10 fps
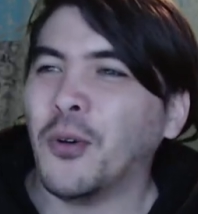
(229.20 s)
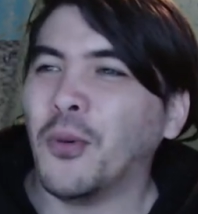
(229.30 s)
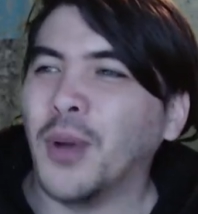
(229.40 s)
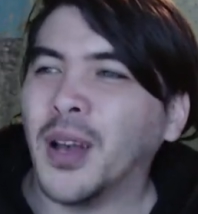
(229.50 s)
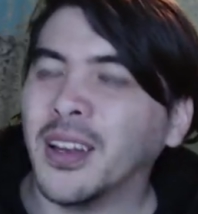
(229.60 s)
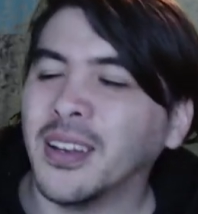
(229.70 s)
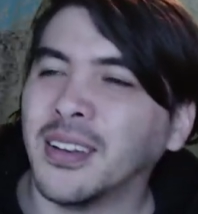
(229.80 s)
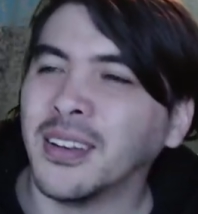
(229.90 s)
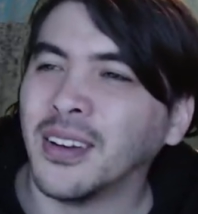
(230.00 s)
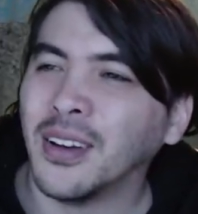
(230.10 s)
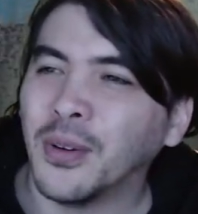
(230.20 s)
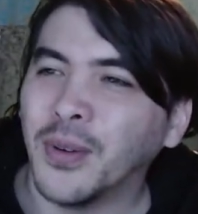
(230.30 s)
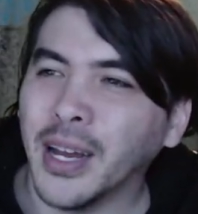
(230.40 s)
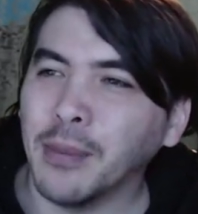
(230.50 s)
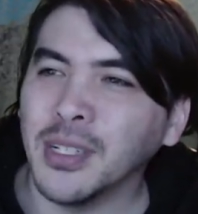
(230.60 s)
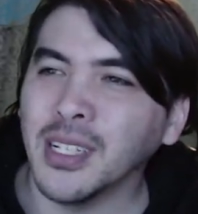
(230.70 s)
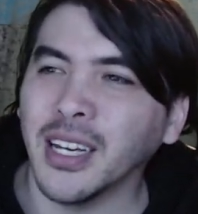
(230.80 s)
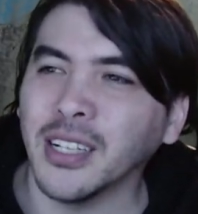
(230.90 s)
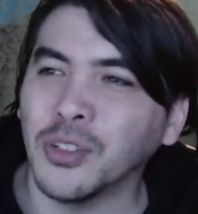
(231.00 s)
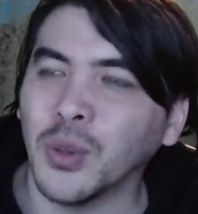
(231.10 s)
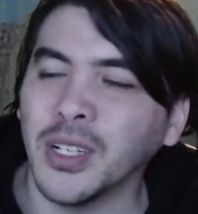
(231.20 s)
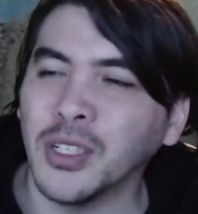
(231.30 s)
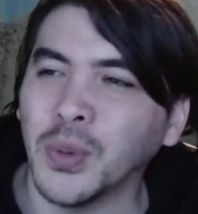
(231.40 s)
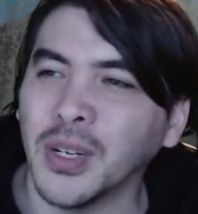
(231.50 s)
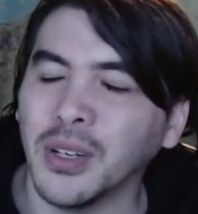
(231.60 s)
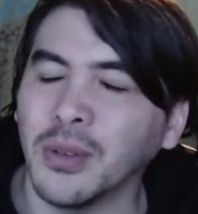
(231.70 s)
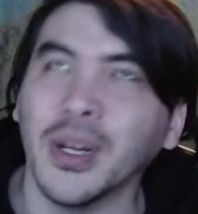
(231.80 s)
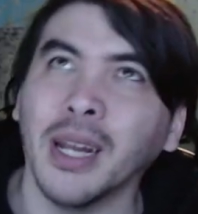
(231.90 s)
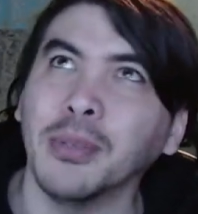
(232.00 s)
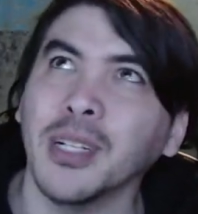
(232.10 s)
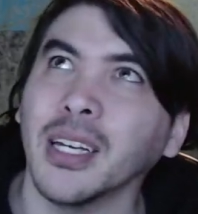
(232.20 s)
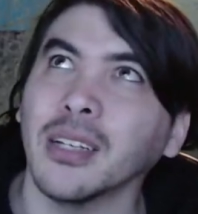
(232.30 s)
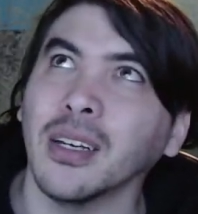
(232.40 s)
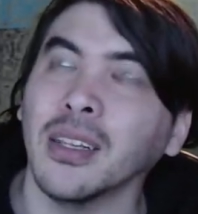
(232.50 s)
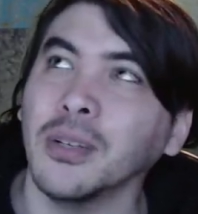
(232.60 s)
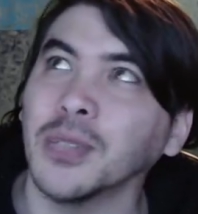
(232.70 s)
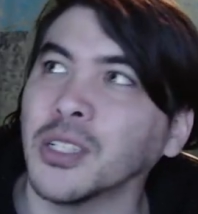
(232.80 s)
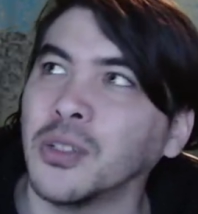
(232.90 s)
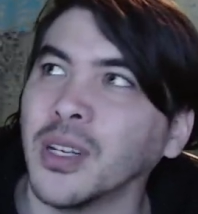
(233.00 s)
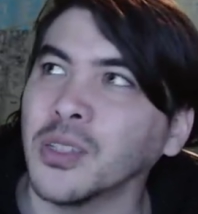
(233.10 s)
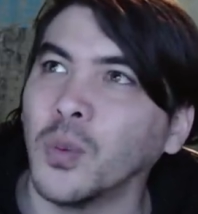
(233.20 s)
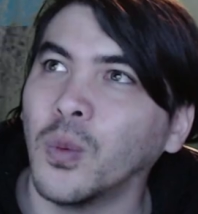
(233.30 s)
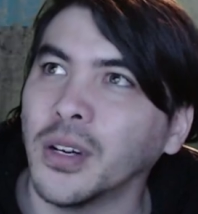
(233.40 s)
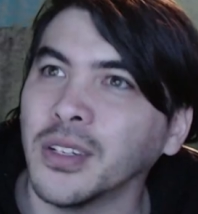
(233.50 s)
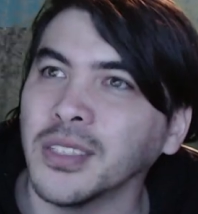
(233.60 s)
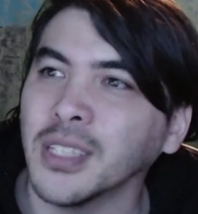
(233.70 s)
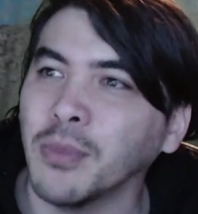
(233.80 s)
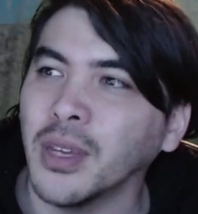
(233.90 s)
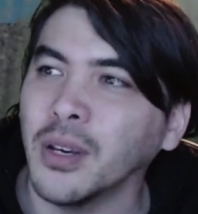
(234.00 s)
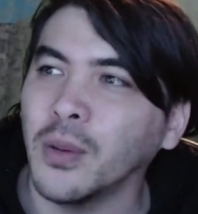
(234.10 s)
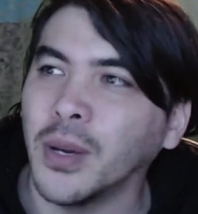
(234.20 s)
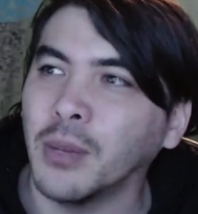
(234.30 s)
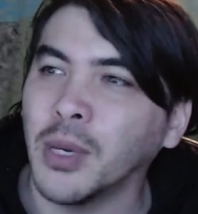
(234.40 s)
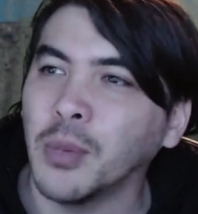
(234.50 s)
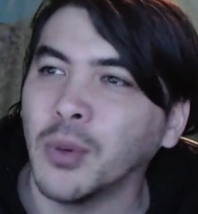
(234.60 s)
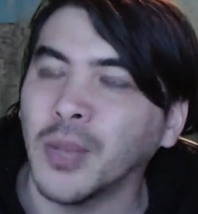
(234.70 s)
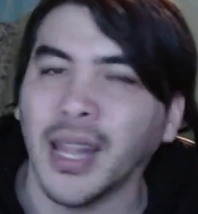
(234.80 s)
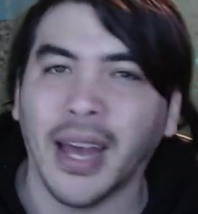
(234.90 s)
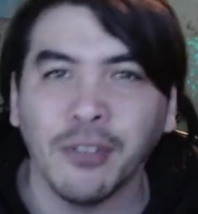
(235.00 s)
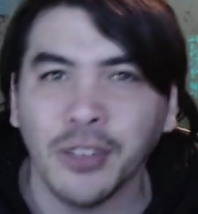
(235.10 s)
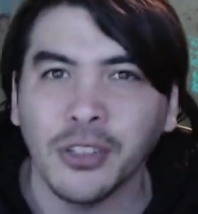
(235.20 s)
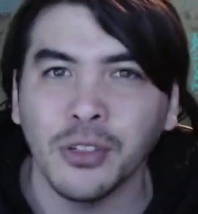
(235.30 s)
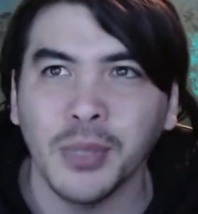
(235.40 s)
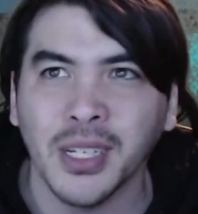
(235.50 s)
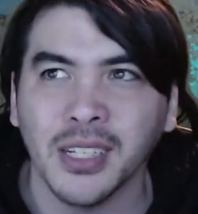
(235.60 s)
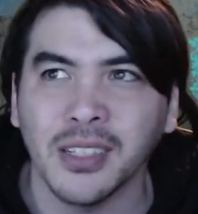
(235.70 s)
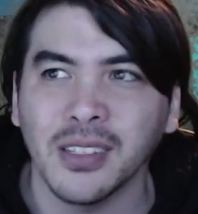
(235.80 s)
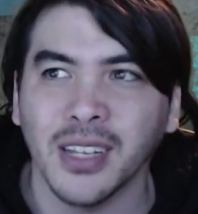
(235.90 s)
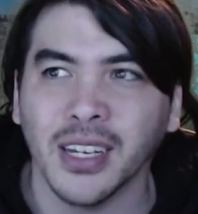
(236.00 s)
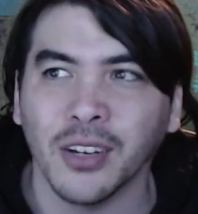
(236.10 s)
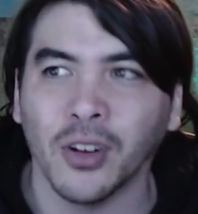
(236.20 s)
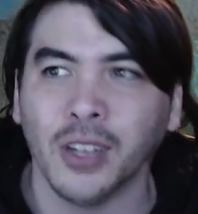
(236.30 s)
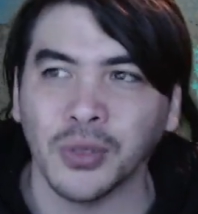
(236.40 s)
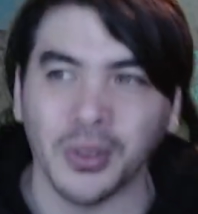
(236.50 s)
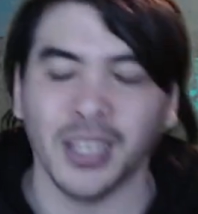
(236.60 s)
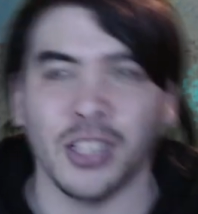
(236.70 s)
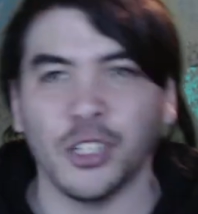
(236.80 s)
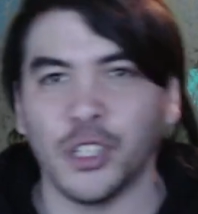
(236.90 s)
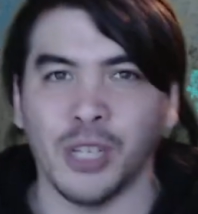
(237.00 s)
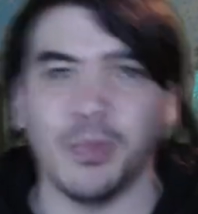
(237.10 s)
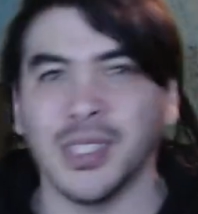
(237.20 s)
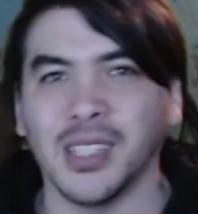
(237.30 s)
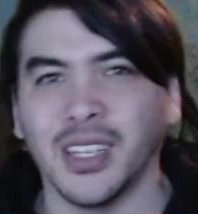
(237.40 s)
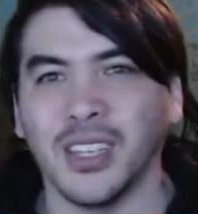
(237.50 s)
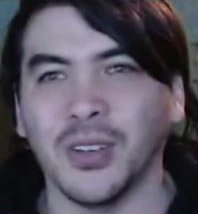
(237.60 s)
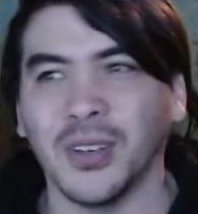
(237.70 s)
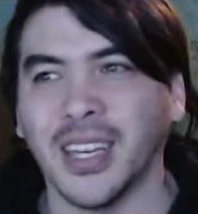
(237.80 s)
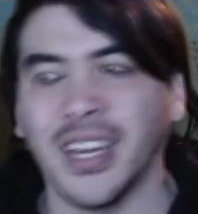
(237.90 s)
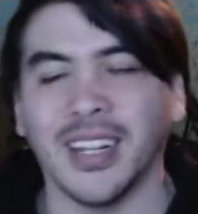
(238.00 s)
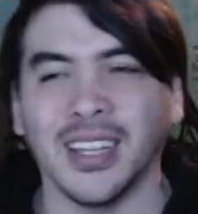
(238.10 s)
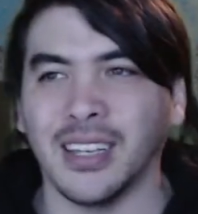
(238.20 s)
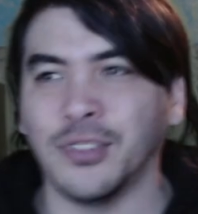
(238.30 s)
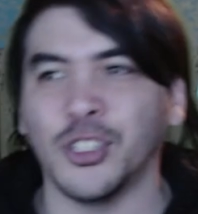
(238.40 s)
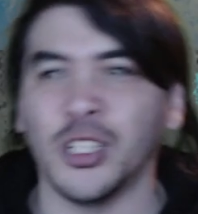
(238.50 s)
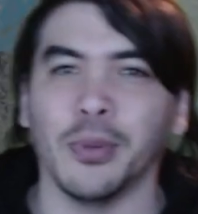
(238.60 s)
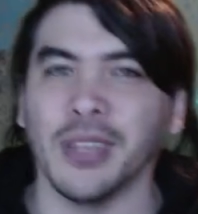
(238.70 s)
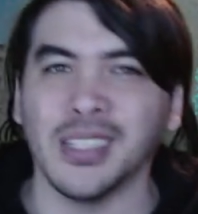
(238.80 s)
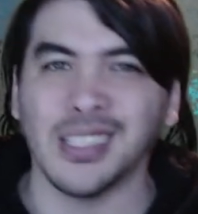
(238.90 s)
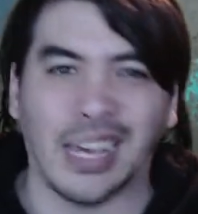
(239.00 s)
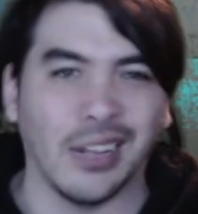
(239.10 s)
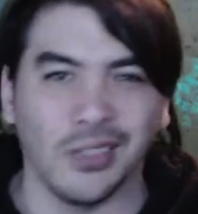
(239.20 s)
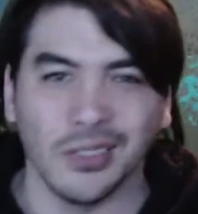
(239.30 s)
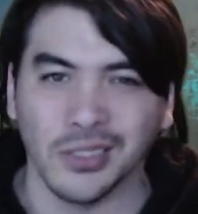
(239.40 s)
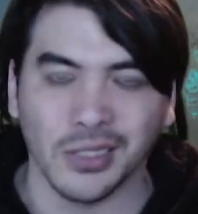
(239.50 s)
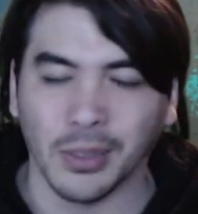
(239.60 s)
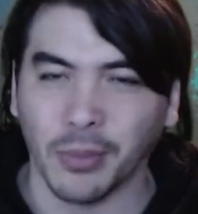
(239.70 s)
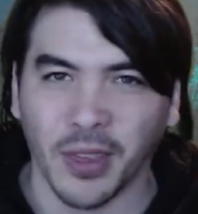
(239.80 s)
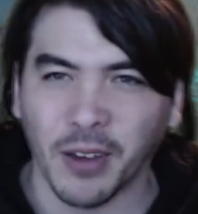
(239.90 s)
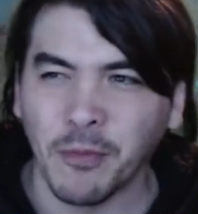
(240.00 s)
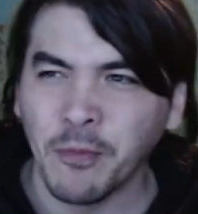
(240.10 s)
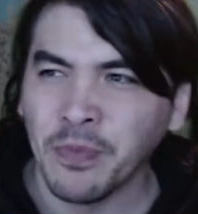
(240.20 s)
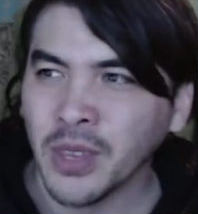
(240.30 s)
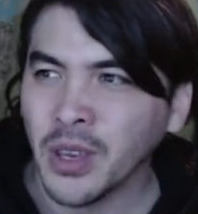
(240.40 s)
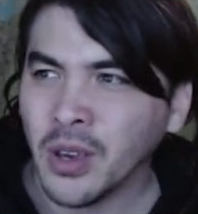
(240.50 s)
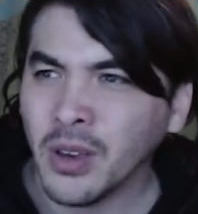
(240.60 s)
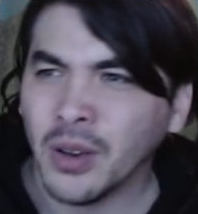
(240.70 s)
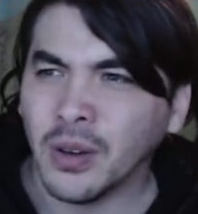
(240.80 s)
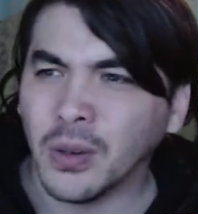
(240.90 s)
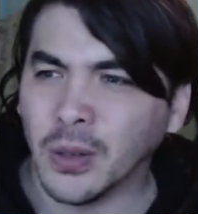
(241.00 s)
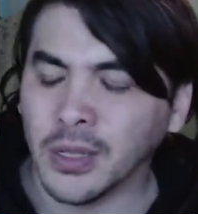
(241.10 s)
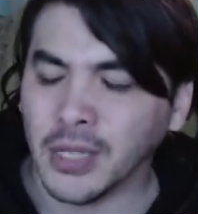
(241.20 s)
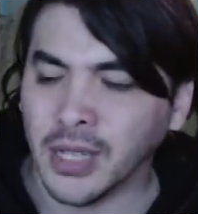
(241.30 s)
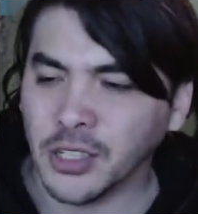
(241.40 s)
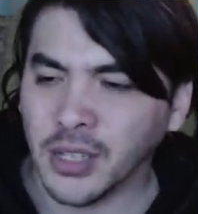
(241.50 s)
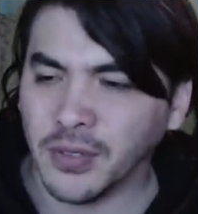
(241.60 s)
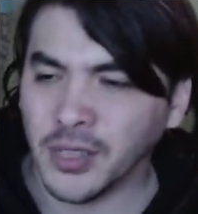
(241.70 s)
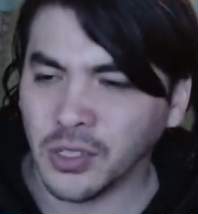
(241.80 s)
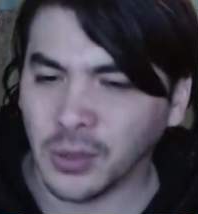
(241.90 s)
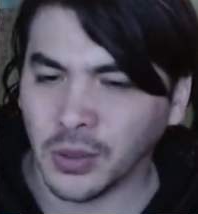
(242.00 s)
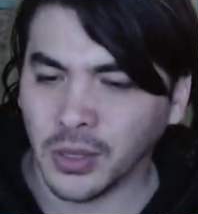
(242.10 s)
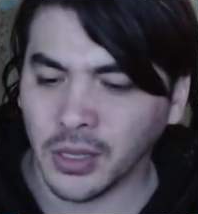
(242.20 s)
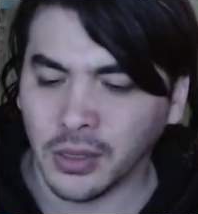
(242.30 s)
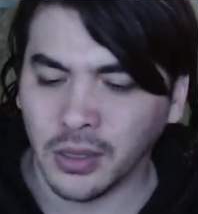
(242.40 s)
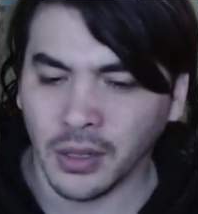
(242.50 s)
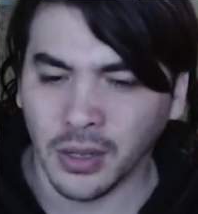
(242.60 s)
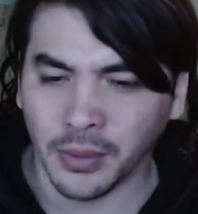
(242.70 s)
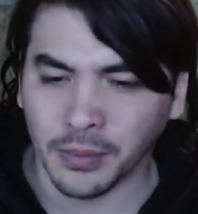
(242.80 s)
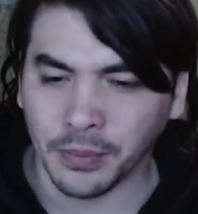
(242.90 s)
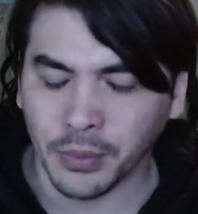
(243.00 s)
What what happened to like 2020 what happened to like i think it was like 2001 or something when people would laugh at you because like crocs were like the cheapest thing that you can get like even cheaper than sandals or something or did i just have a distorted um,